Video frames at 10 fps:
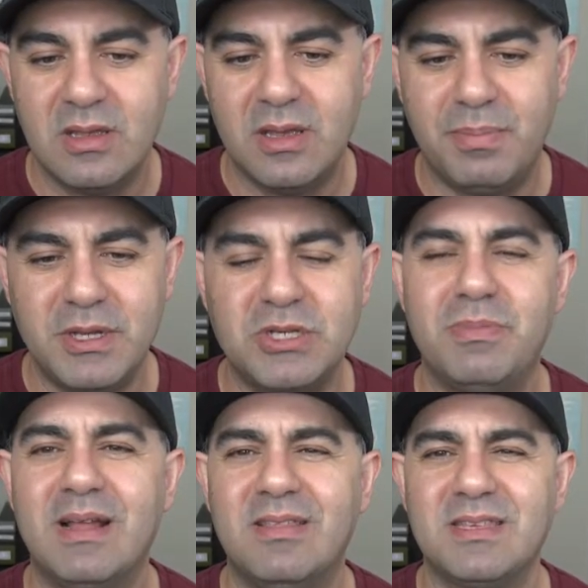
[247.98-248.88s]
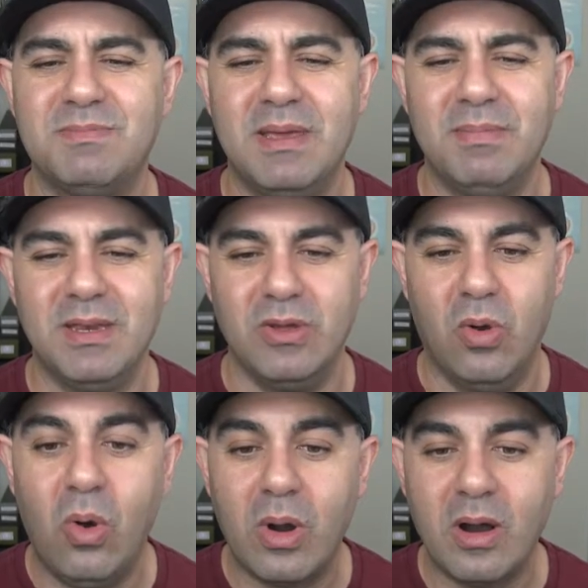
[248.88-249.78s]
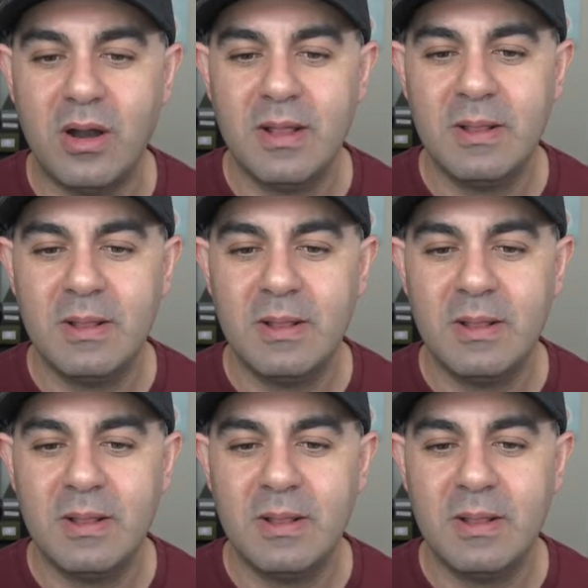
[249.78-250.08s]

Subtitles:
it brings you back to this main menu. Or